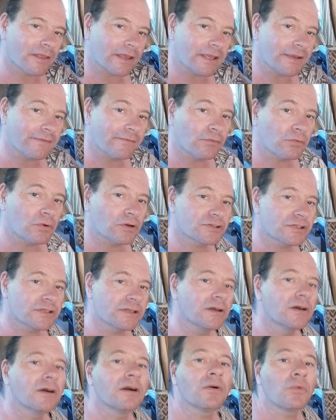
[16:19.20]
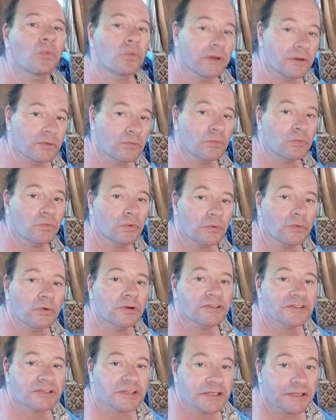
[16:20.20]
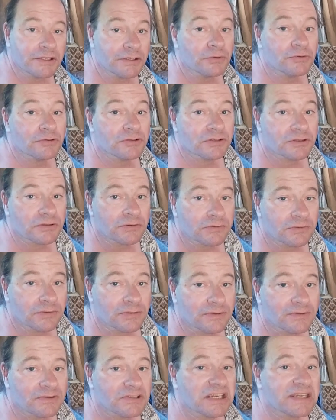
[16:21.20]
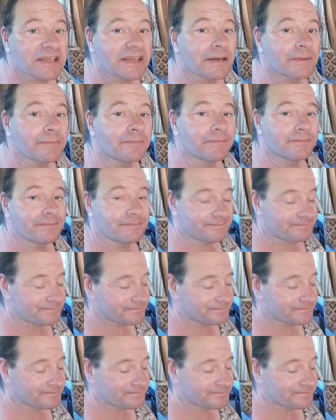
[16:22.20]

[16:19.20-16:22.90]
Thank you for watching. We will see you soon. Take care.